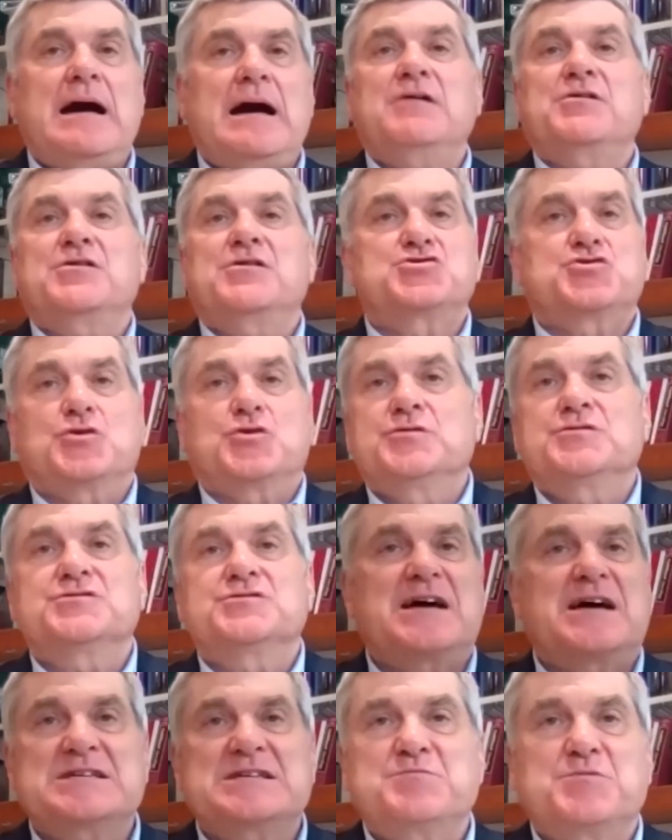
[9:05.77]
How are the
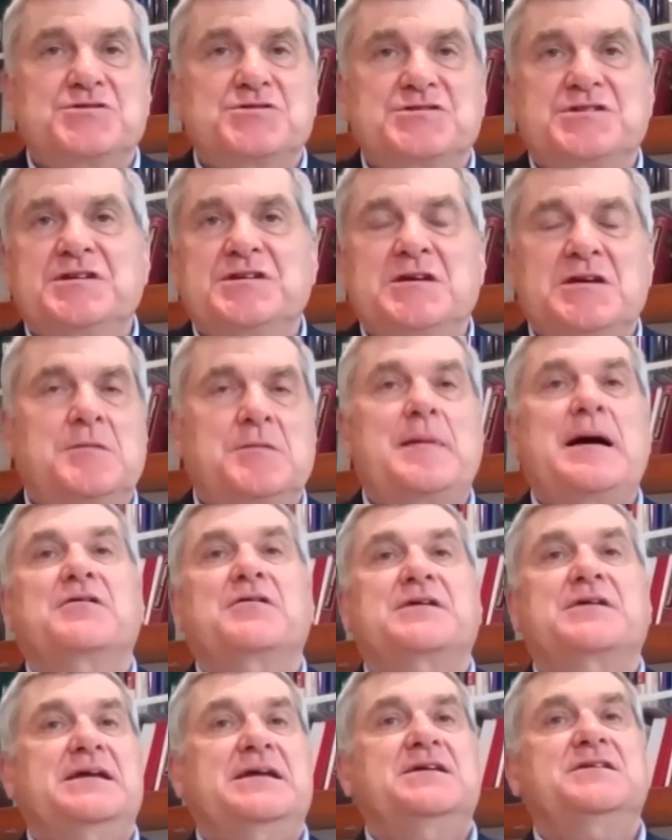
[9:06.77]
children's hospitals thinking
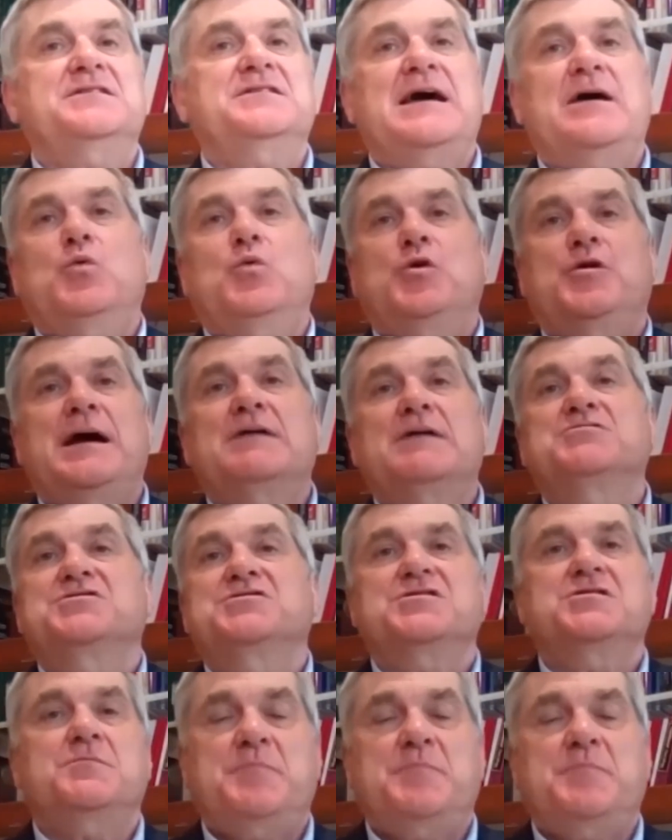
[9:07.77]
about getting that word out
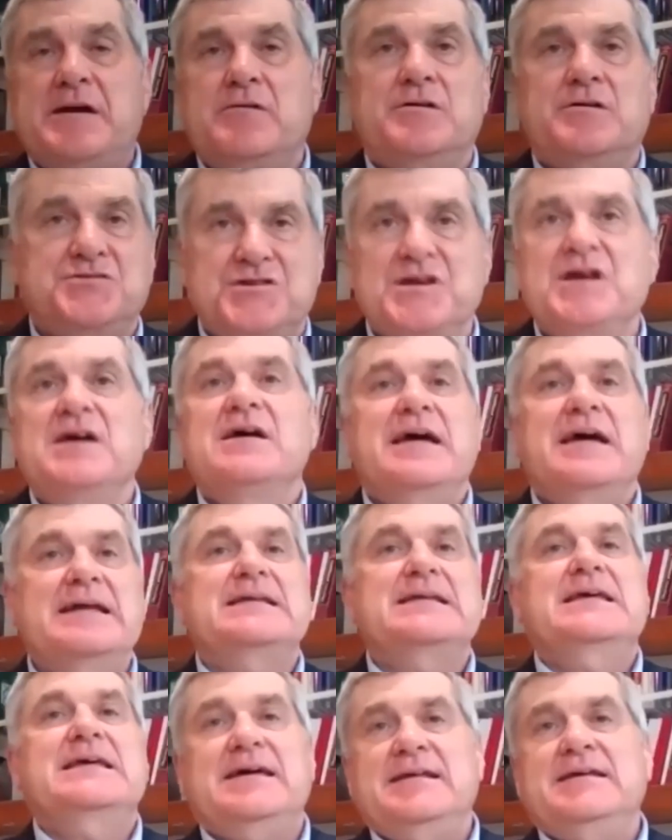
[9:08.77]
to the parents
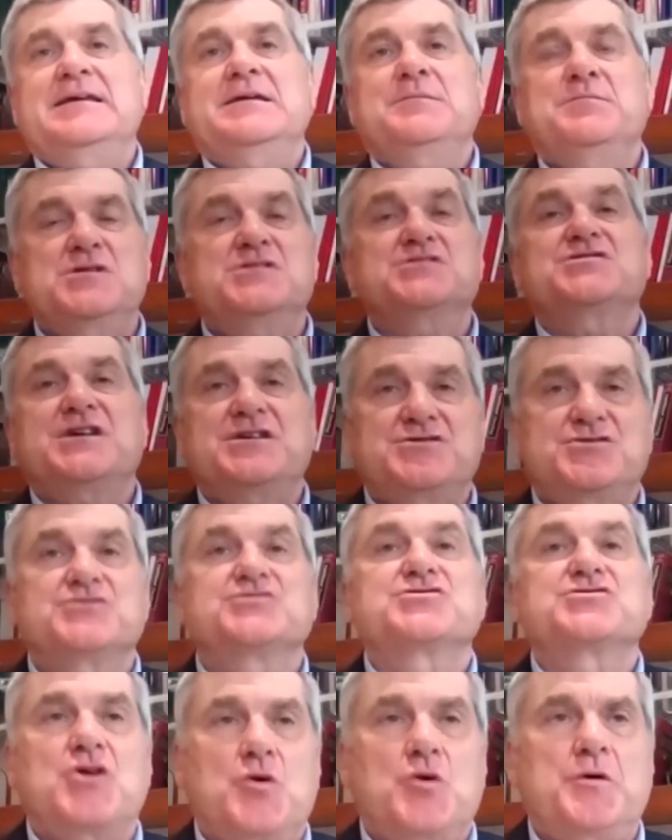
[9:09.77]
and getting
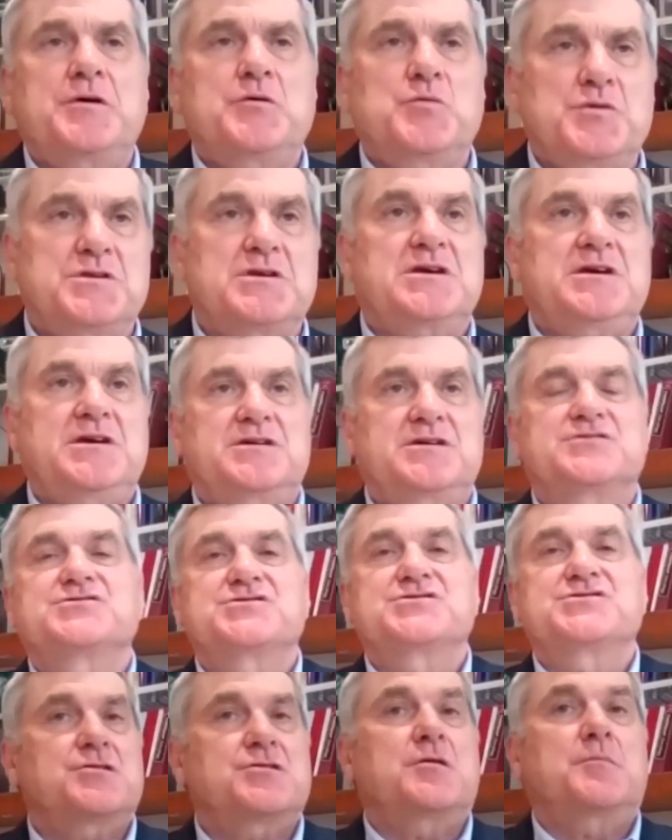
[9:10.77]
immunizations going with the kids?
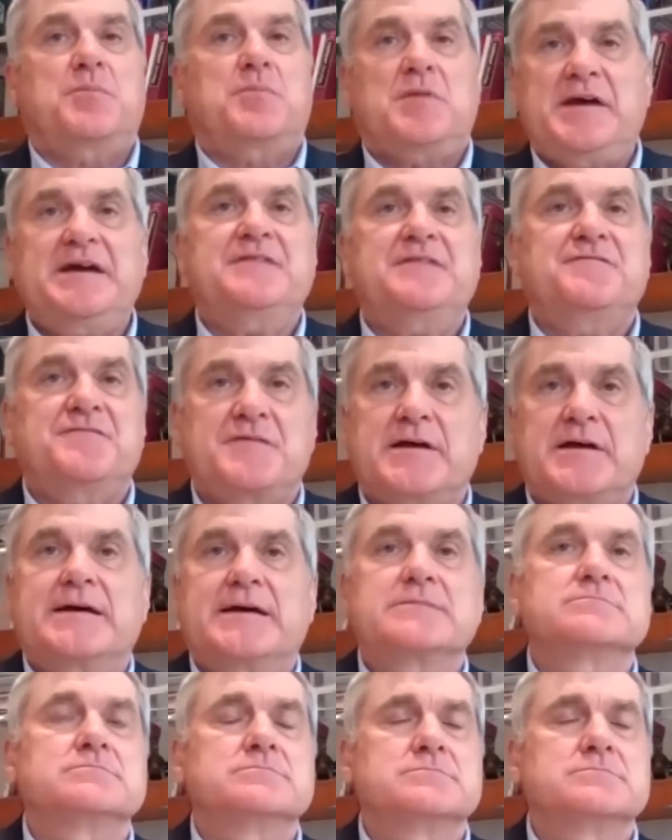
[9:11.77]
Is there a plan for that?